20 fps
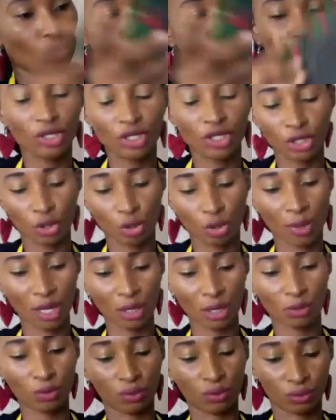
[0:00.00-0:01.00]
pick your marco,
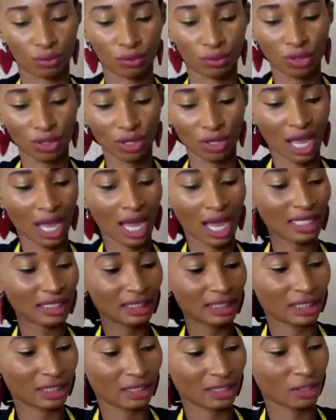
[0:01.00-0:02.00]
add
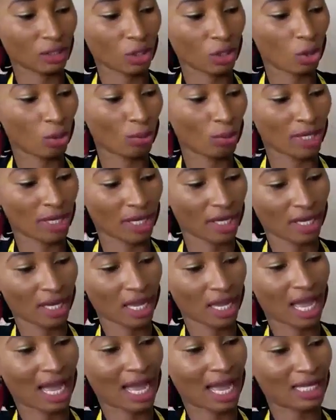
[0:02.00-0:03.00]
gum
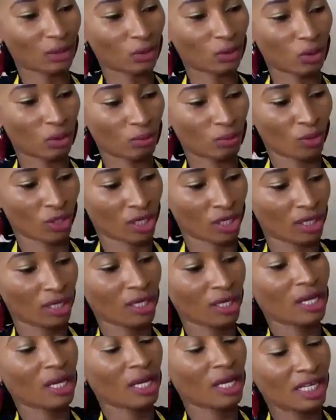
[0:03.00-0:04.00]
here,
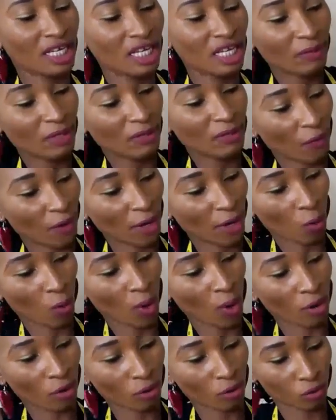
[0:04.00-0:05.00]
leave it for a
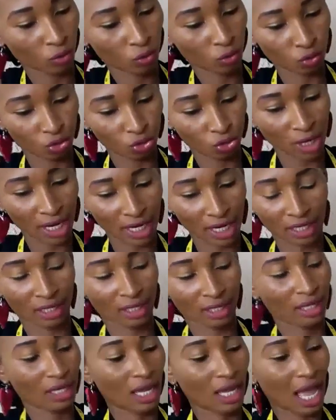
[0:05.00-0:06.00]
while to dry
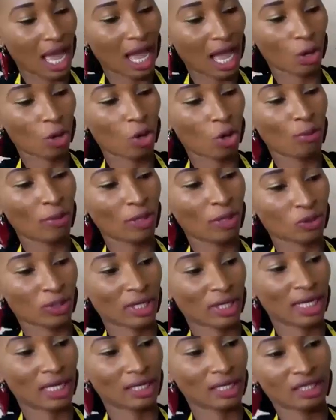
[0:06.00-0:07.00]
and gum it
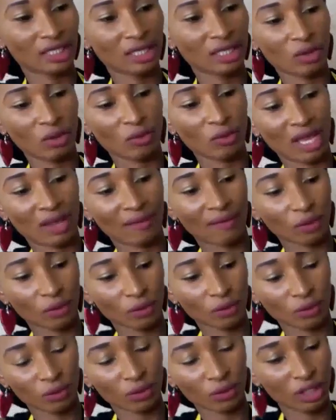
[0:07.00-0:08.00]
together the same way we have done
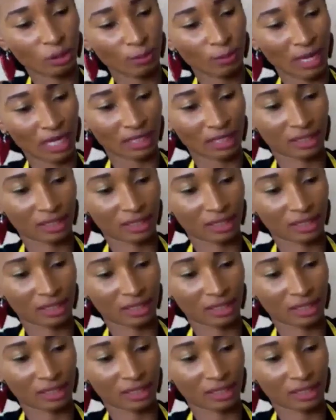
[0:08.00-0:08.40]
to this part.